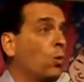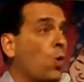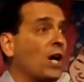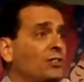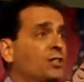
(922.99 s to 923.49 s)

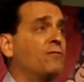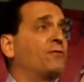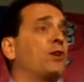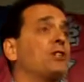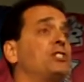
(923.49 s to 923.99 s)
what's the
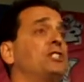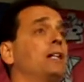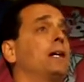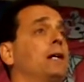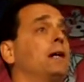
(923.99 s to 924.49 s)
first
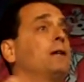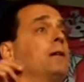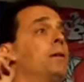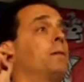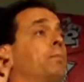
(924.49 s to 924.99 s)

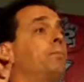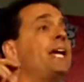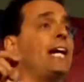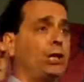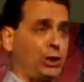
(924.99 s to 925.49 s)

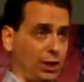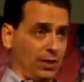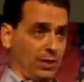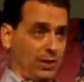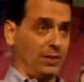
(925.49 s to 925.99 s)
picture